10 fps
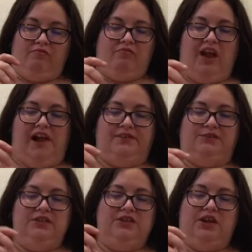I don't
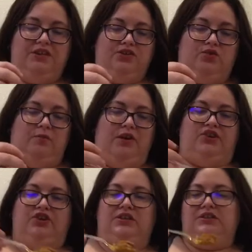think a lot of store-bought
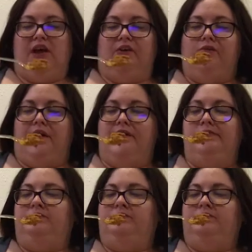chili is that great.